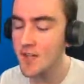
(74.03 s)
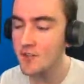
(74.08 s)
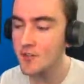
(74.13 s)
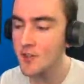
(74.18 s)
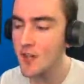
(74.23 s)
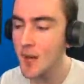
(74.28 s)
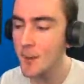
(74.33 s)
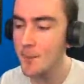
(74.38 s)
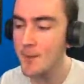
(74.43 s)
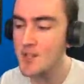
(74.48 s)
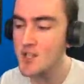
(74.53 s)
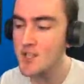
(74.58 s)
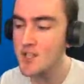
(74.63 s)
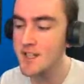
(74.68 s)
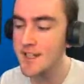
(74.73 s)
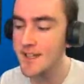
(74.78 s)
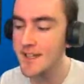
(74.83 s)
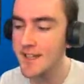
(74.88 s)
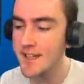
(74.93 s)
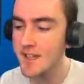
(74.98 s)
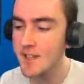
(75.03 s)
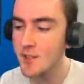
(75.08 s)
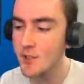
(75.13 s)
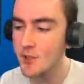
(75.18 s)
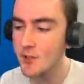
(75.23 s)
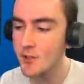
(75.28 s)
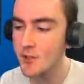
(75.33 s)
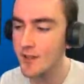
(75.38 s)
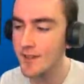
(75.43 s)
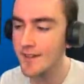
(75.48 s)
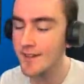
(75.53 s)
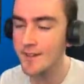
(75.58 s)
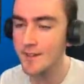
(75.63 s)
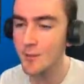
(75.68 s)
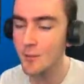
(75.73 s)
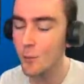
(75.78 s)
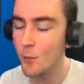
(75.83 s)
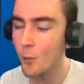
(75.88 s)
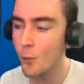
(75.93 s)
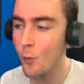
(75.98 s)
an RPG and a kilo,
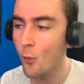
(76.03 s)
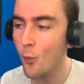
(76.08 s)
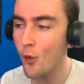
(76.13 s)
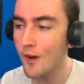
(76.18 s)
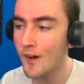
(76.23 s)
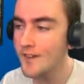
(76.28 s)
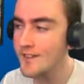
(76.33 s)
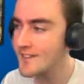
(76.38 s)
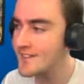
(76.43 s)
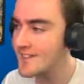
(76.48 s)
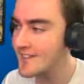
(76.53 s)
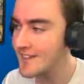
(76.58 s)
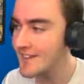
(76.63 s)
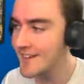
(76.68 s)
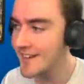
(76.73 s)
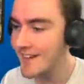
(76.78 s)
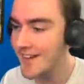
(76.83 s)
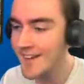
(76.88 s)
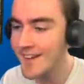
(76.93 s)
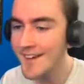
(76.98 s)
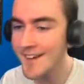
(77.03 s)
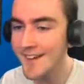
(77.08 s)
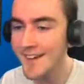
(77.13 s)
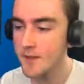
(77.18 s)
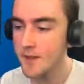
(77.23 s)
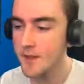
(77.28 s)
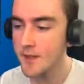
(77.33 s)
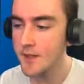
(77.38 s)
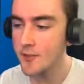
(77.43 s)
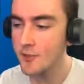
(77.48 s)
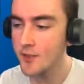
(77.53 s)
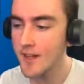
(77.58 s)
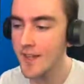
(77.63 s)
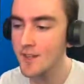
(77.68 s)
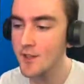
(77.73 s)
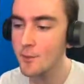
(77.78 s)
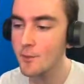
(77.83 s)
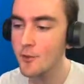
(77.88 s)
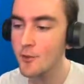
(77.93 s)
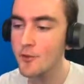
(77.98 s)
like, what? He's gonna
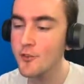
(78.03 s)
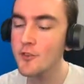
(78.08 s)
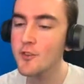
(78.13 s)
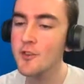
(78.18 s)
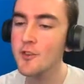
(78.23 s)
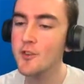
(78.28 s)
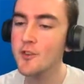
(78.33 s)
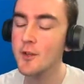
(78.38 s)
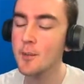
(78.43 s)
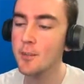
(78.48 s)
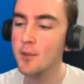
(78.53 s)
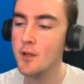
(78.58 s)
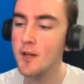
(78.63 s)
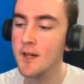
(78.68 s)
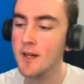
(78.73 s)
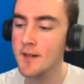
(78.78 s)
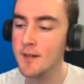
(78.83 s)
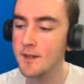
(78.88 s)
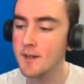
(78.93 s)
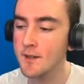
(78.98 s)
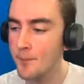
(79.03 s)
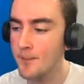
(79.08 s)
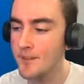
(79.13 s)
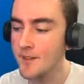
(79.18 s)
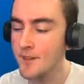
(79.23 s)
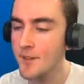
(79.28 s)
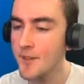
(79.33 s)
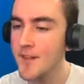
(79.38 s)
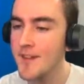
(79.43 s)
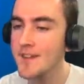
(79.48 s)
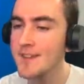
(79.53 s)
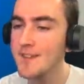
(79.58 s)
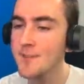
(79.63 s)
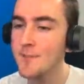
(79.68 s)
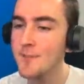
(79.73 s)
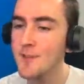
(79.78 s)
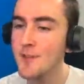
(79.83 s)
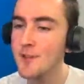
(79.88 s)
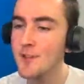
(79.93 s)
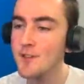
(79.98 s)
end up using the zip line, but the thing is,
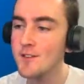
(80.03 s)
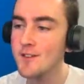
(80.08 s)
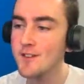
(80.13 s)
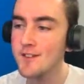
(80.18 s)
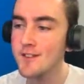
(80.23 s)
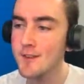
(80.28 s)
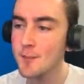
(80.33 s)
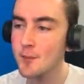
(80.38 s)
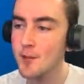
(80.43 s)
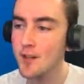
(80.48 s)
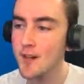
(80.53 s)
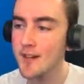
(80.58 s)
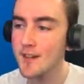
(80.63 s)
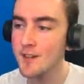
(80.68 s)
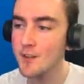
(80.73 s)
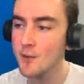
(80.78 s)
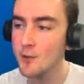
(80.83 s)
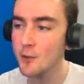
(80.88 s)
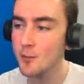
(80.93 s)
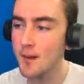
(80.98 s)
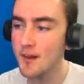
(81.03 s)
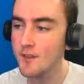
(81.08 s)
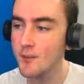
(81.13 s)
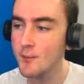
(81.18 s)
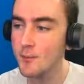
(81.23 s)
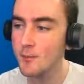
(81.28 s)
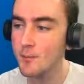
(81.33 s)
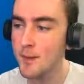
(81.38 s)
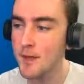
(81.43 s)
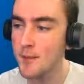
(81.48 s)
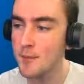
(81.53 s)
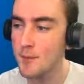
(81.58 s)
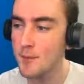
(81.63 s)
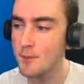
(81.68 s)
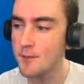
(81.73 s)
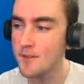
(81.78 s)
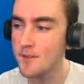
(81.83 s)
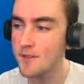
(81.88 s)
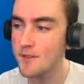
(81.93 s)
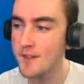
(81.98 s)
if he uses the zip line, the dude might just beam
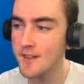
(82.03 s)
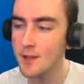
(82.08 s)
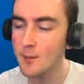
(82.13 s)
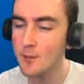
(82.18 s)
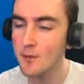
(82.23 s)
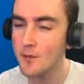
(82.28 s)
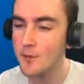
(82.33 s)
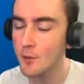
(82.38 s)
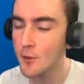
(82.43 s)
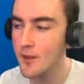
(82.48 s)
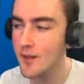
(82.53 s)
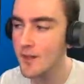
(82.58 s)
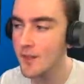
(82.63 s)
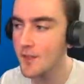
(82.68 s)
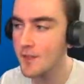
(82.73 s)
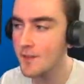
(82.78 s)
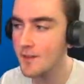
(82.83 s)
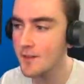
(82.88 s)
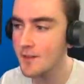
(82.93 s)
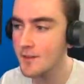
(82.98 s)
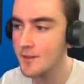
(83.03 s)
him since he can't really do anything.